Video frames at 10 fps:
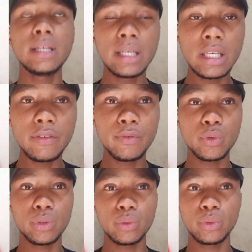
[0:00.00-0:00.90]
If
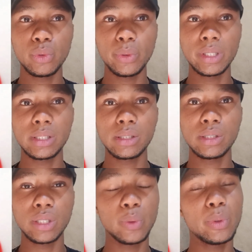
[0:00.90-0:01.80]
you don't do it,
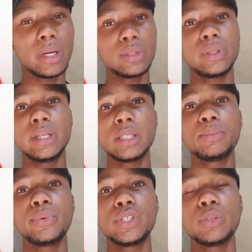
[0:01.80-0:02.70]
you will actually
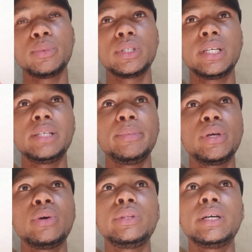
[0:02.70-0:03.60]
experience some mortality,
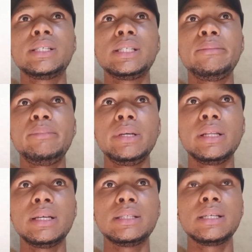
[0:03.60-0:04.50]
because they are still
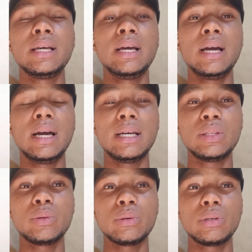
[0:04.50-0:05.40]
piglets
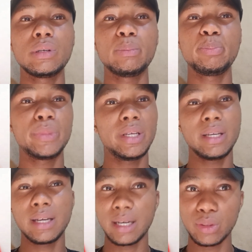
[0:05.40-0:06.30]
and
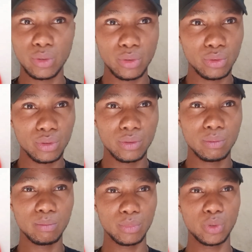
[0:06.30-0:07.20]
they are not,
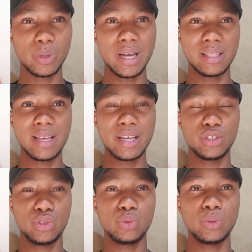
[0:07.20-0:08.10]

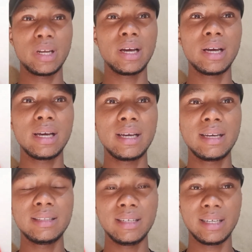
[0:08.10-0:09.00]
attached to that.
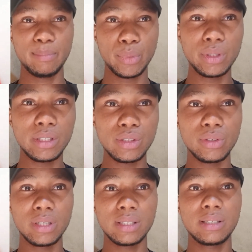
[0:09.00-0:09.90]
Their body is not
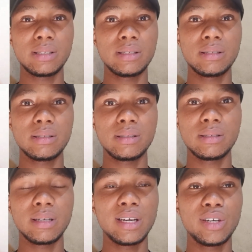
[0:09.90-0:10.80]
yet
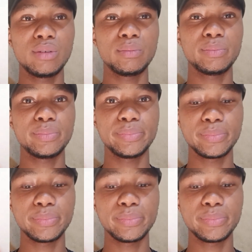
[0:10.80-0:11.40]
um